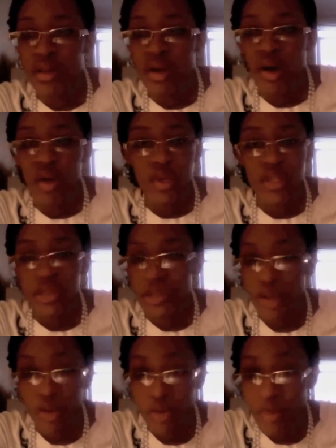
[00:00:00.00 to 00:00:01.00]
all the way to the
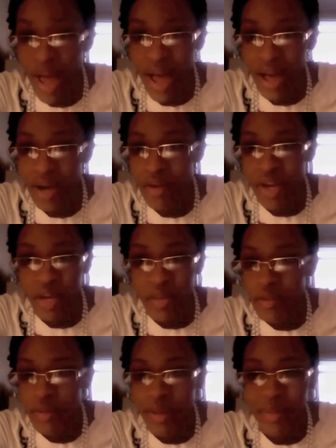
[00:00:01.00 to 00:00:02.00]
lower back, right
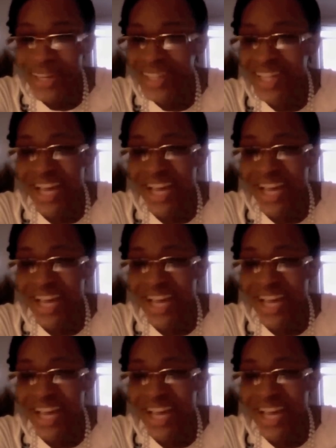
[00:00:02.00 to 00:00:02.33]
above my butt.